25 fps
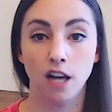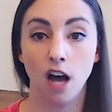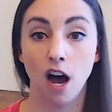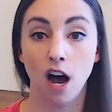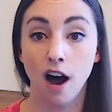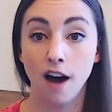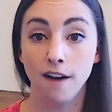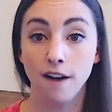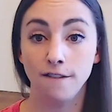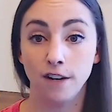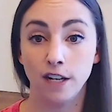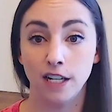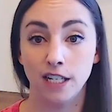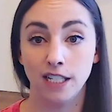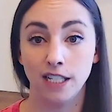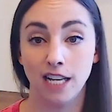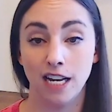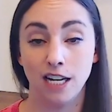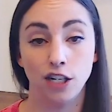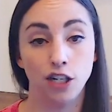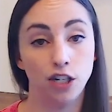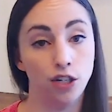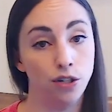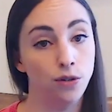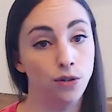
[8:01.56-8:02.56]
offers and
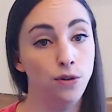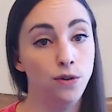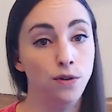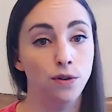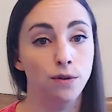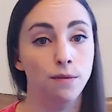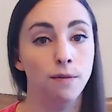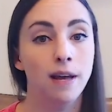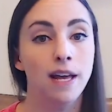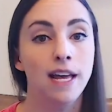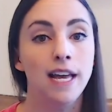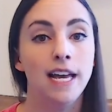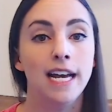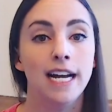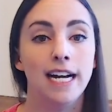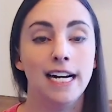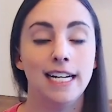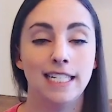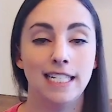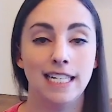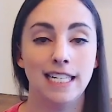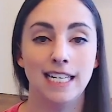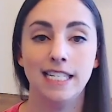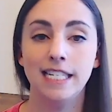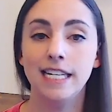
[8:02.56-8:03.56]
to whom, it's
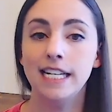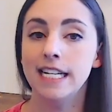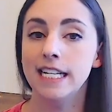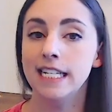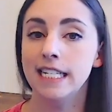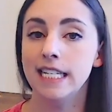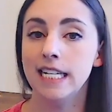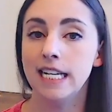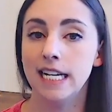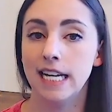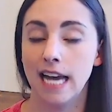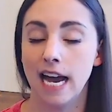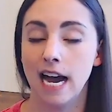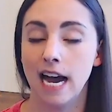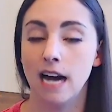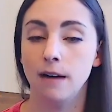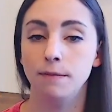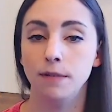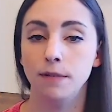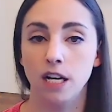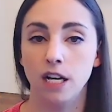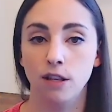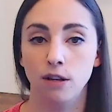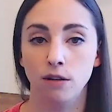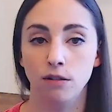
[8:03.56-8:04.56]
easy to see gaps
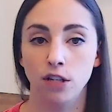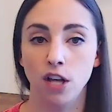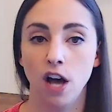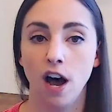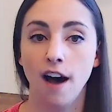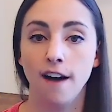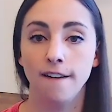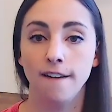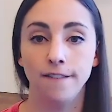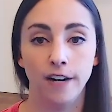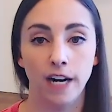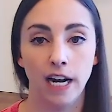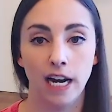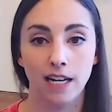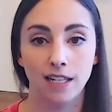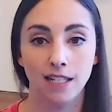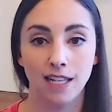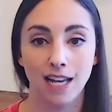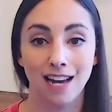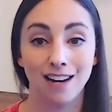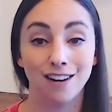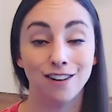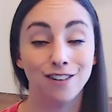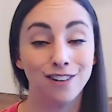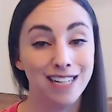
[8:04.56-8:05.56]
in those offerings
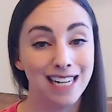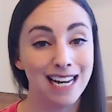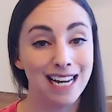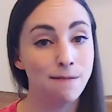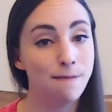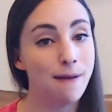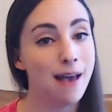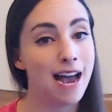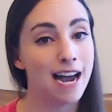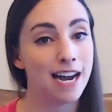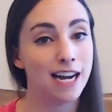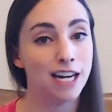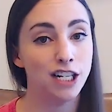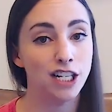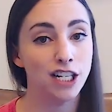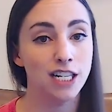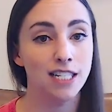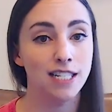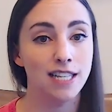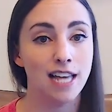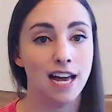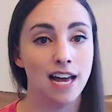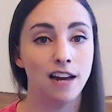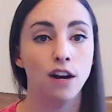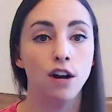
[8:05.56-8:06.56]
and create packages
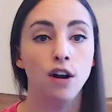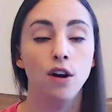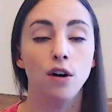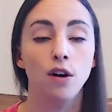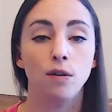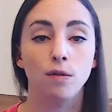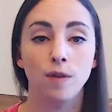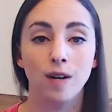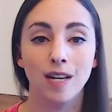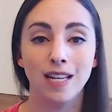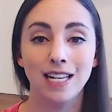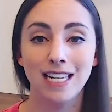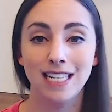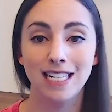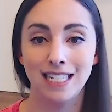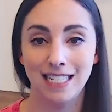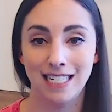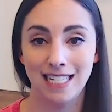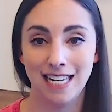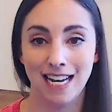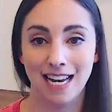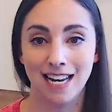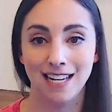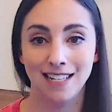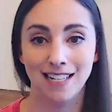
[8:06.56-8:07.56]
that really
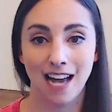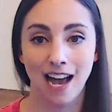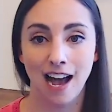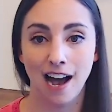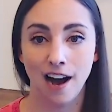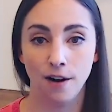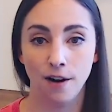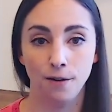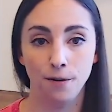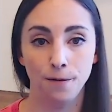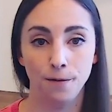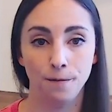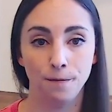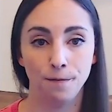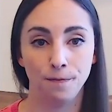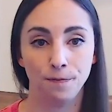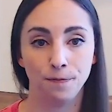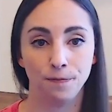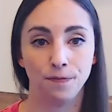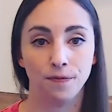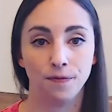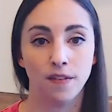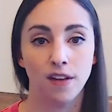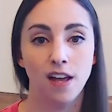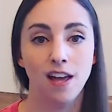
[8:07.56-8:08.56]
stand out.
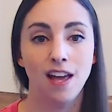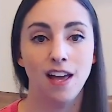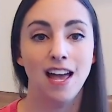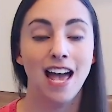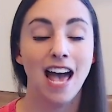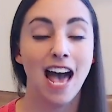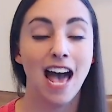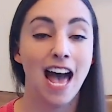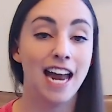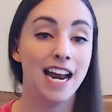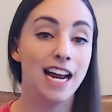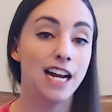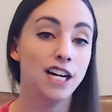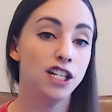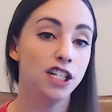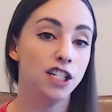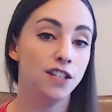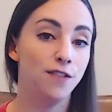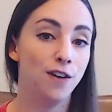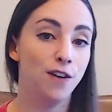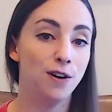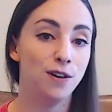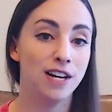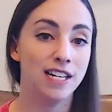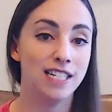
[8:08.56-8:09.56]
Had I just
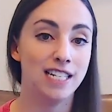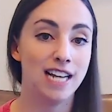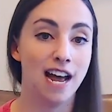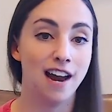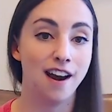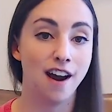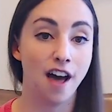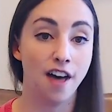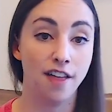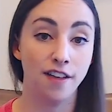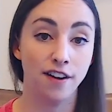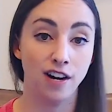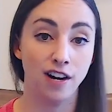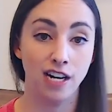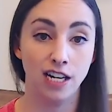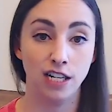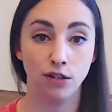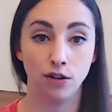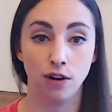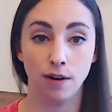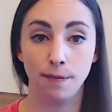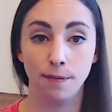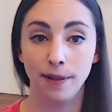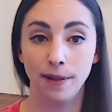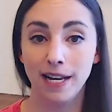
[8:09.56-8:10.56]
focused on other
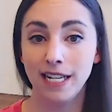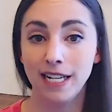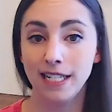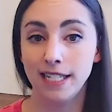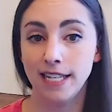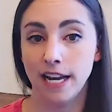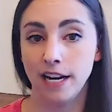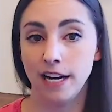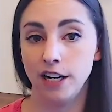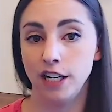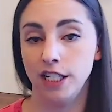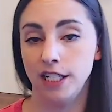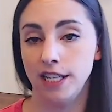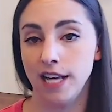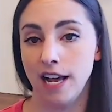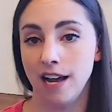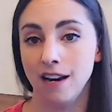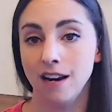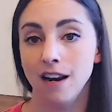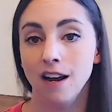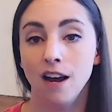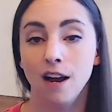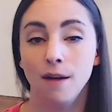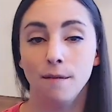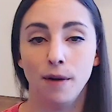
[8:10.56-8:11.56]
indoor play centers that
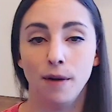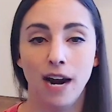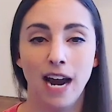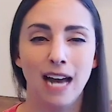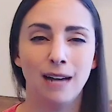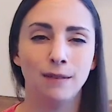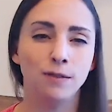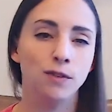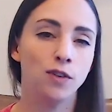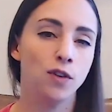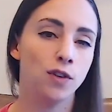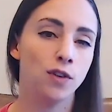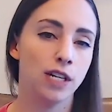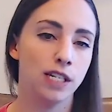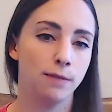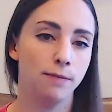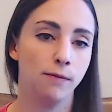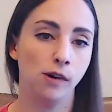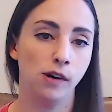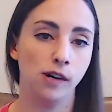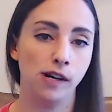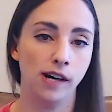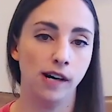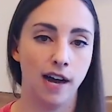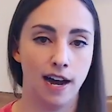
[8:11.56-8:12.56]
perhaps focus
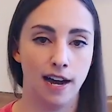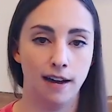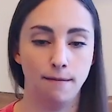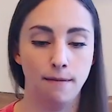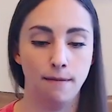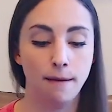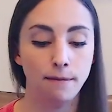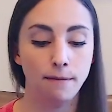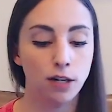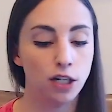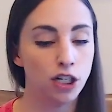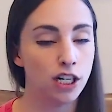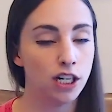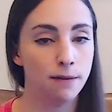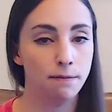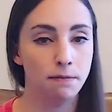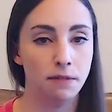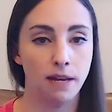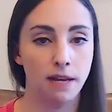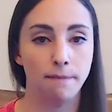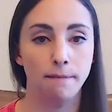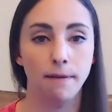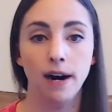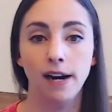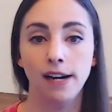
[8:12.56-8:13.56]
more on memberships
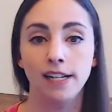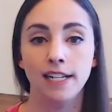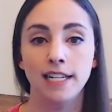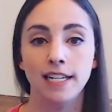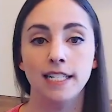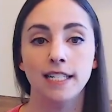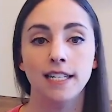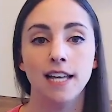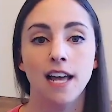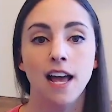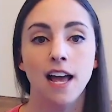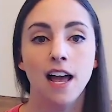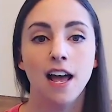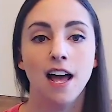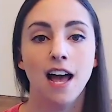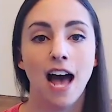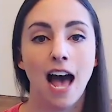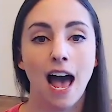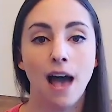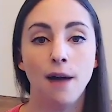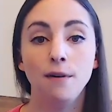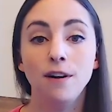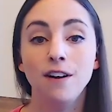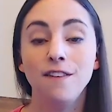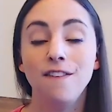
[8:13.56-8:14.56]
and parties, I
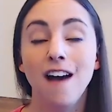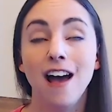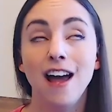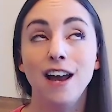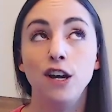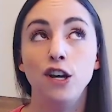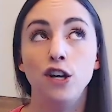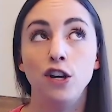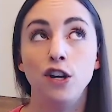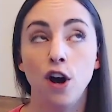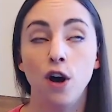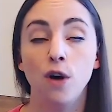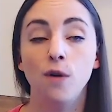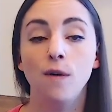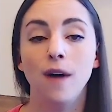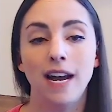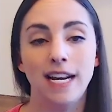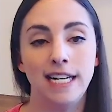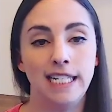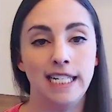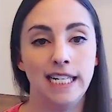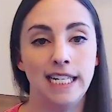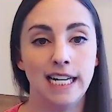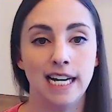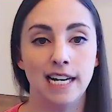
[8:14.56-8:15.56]
would have had no
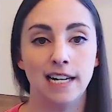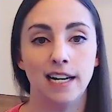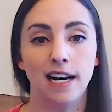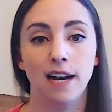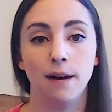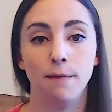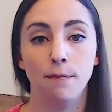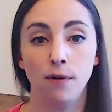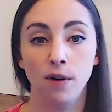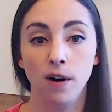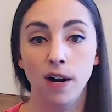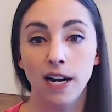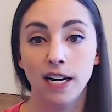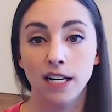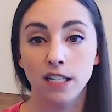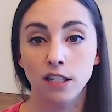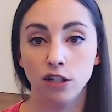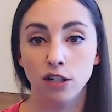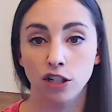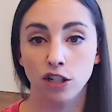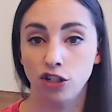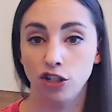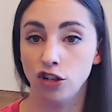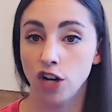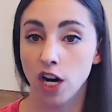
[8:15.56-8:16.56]
idea how to price or
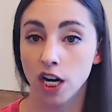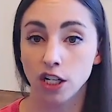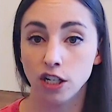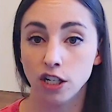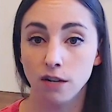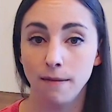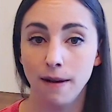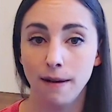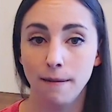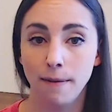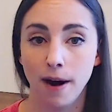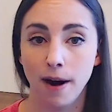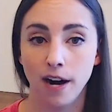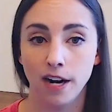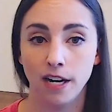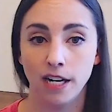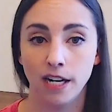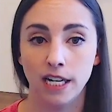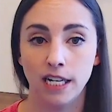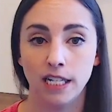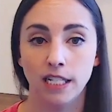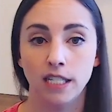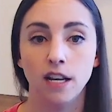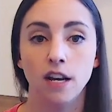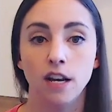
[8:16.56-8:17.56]
structure my
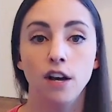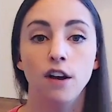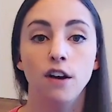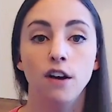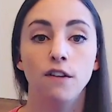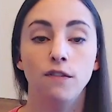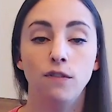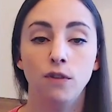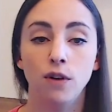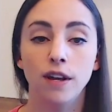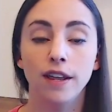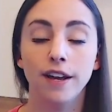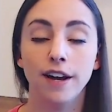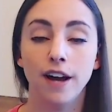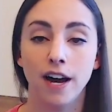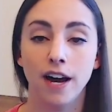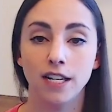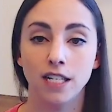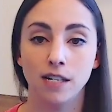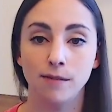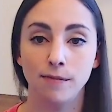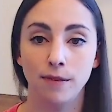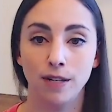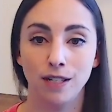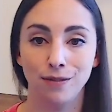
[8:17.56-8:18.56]
parties for the
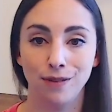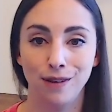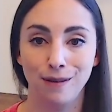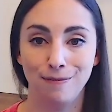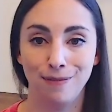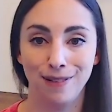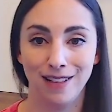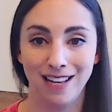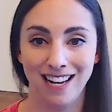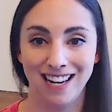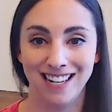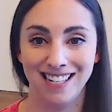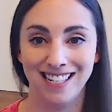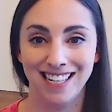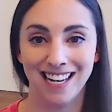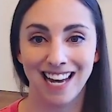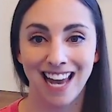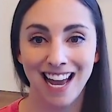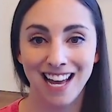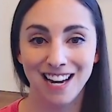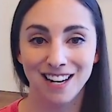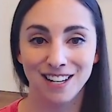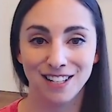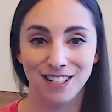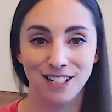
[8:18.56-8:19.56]
customers we plan to
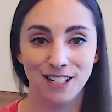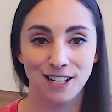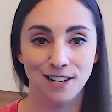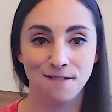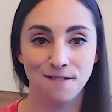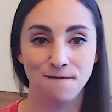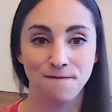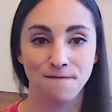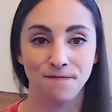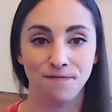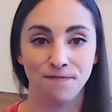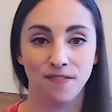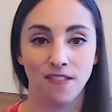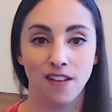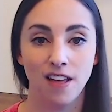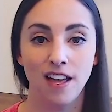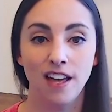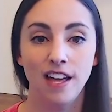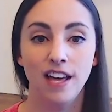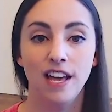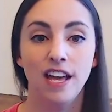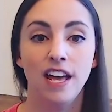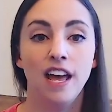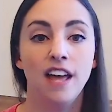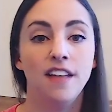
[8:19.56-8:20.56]
cater to.
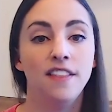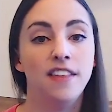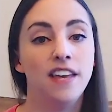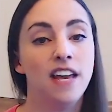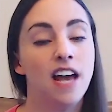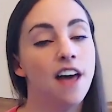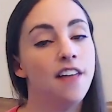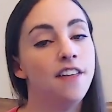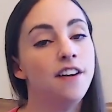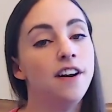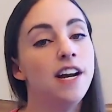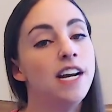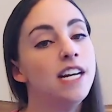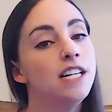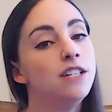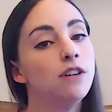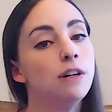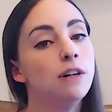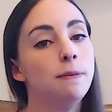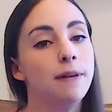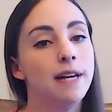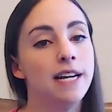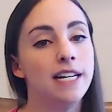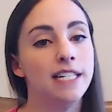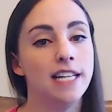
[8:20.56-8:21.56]
The other indoor
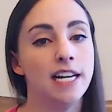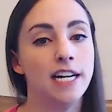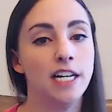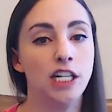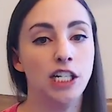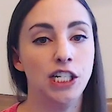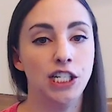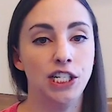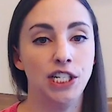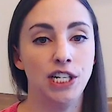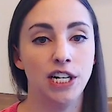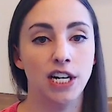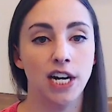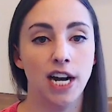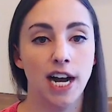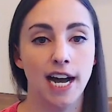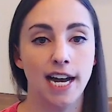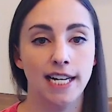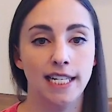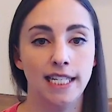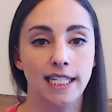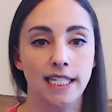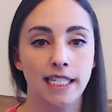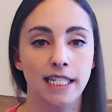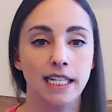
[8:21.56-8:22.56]
play centers near
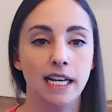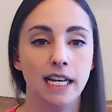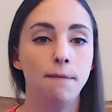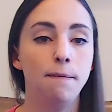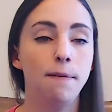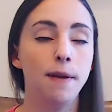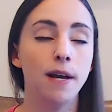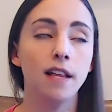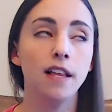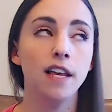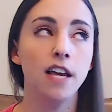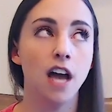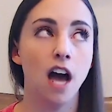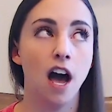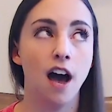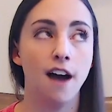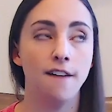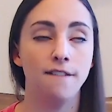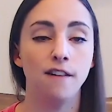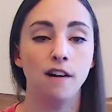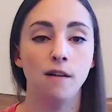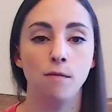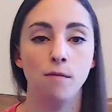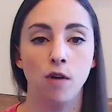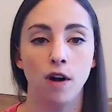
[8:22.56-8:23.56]
us typically
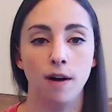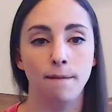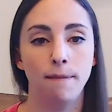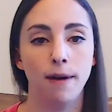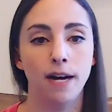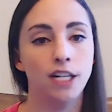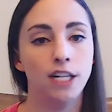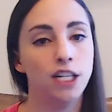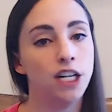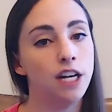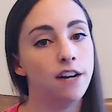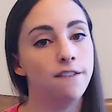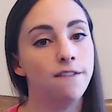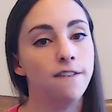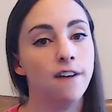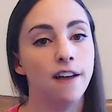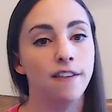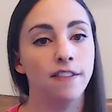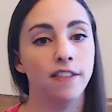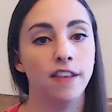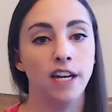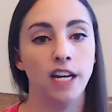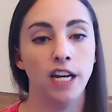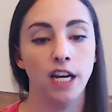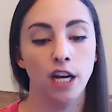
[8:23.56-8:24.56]
offer more
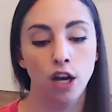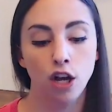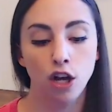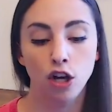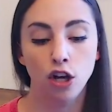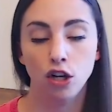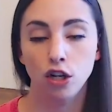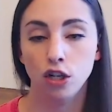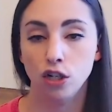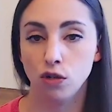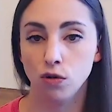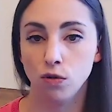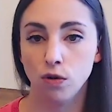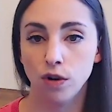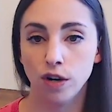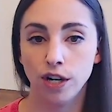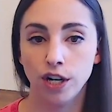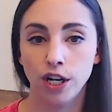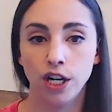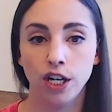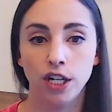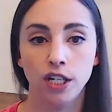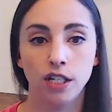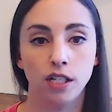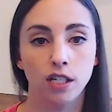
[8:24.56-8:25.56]
budget-friendly,
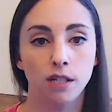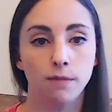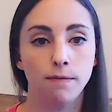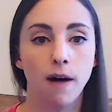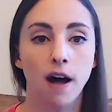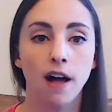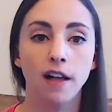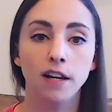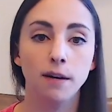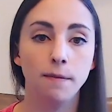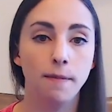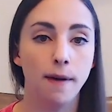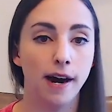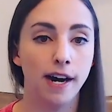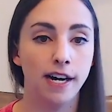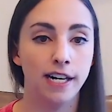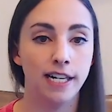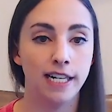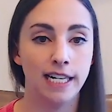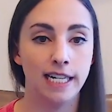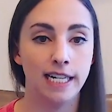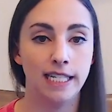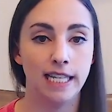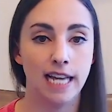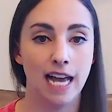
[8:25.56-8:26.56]
shorter, smaller
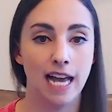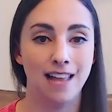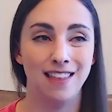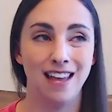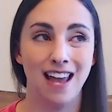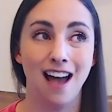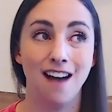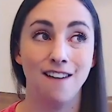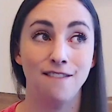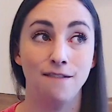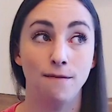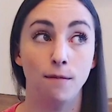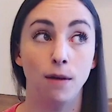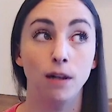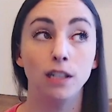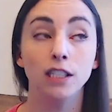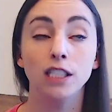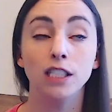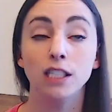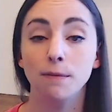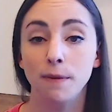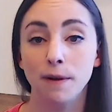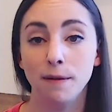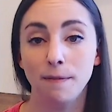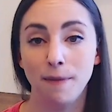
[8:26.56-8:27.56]
parties, and they have
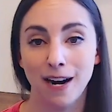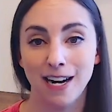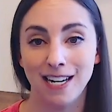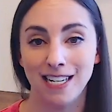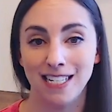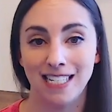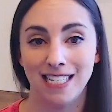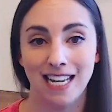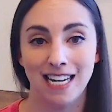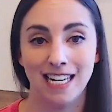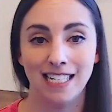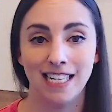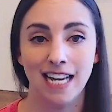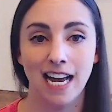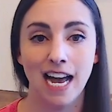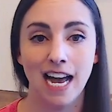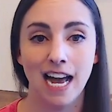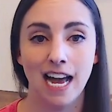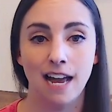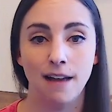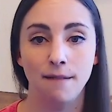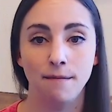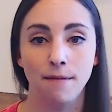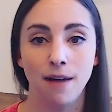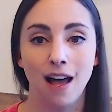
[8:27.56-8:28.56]
multiple parties at a
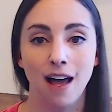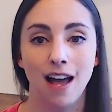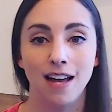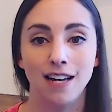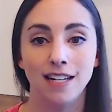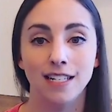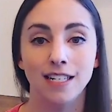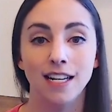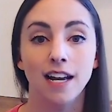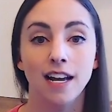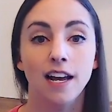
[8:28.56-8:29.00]
time, and